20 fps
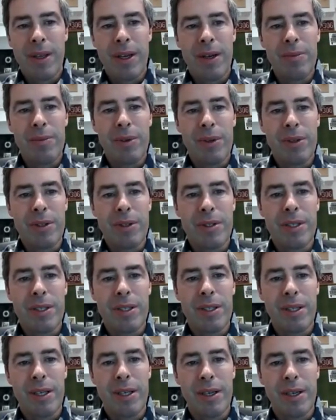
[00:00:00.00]
Um, you can
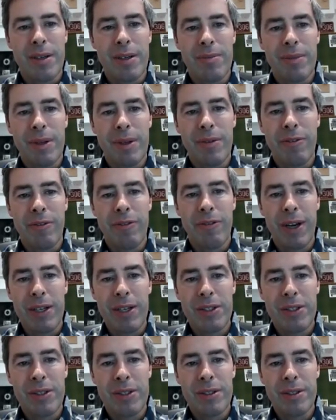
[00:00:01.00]
see uh,
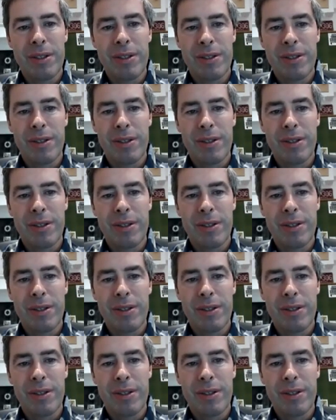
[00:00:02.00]
infection.